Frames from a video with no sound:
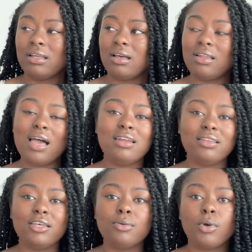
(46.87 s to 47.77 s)
A lot
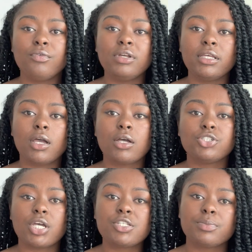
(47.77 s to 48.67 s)
of them are really
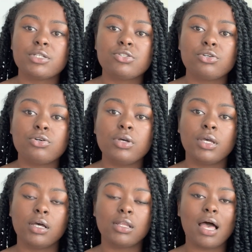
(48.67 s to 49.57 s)
judgmental.
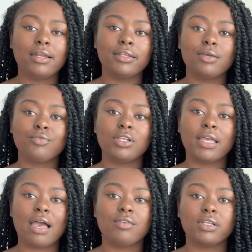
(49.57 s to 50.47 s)
A lot of them really
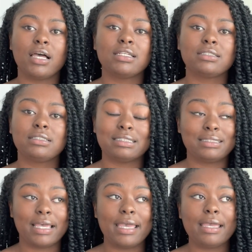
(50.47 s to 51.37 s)
have a lot to
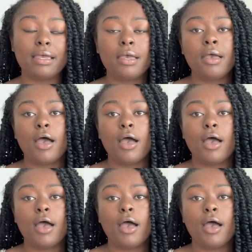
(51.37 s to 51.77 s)
say.